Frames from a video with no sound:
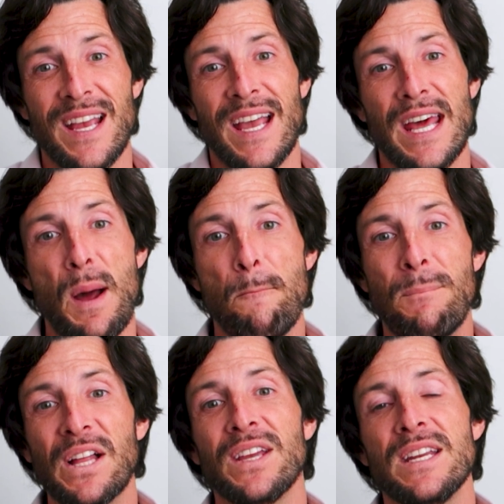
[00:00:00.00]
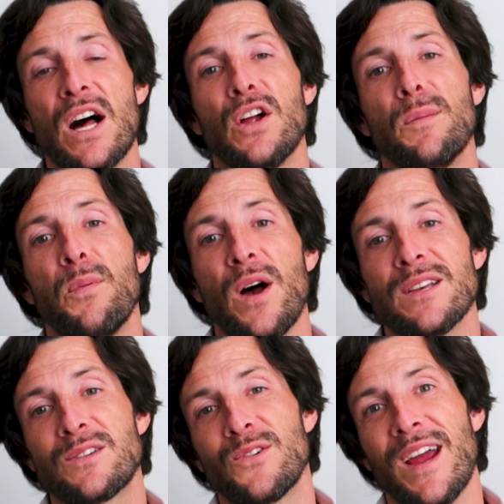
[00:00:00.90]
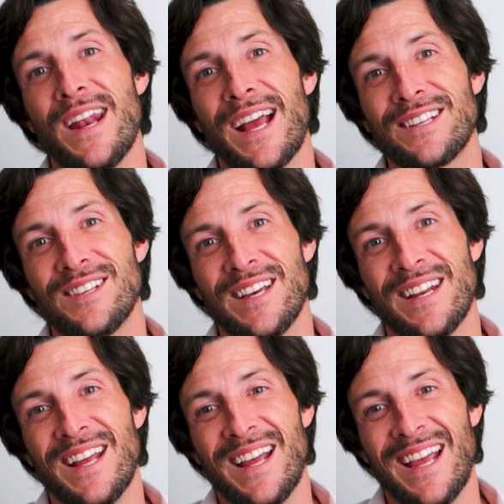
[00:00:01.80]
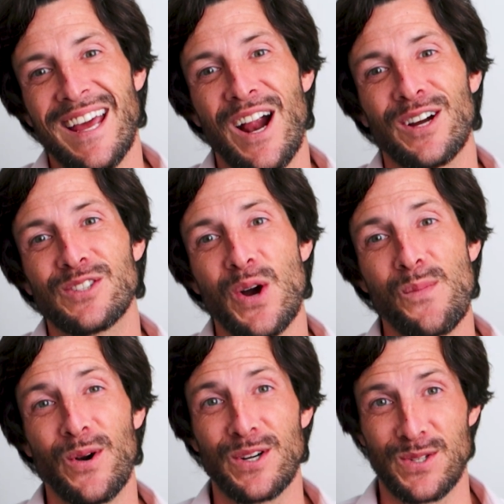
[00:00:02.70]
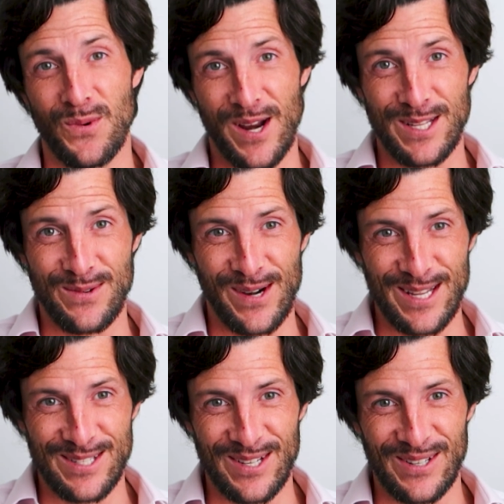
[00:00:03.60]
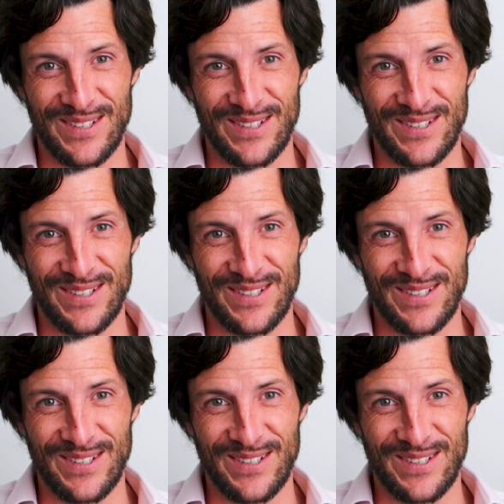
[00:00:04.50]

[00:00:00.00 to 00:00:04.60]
and a billion dollar plus grand exit in October 2022.